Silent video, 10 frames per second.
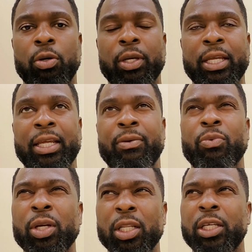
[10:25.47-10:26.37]
and
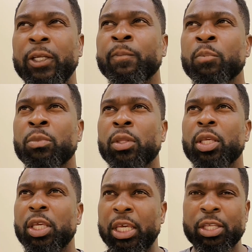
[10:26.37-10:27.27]
really
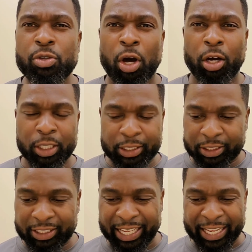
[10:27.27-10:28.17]
get you all to
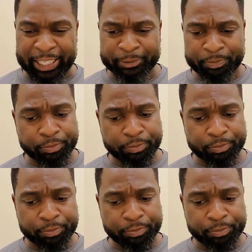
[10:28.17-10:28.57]
understand,